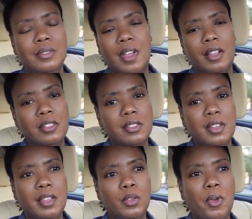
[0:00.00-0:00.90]
I'll just
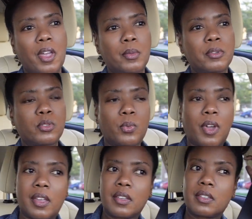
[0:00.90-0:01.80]
say the way I was
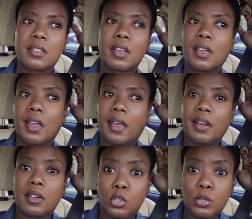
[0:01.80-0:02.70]
raised
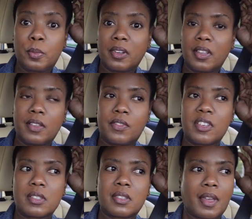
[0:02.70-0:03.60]
and do believe
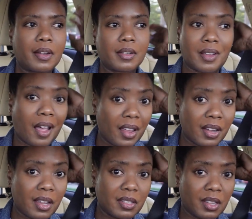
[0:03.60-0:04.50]
is that God
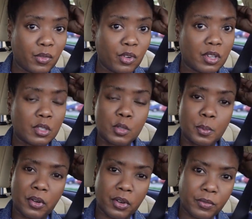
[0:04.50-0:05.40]
hasn't given us a
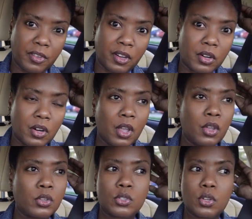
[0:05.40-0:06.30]
spirit of fear.
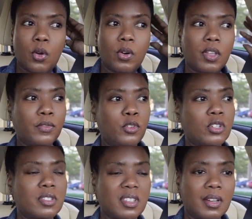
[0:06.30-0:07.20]
So if
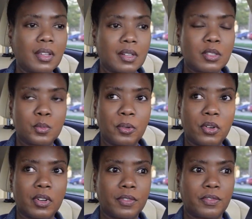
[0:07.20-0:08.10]
you're sitting in a
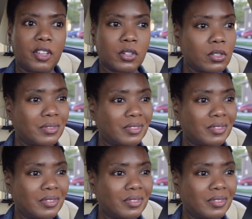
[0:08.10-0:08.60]
spirit of fear,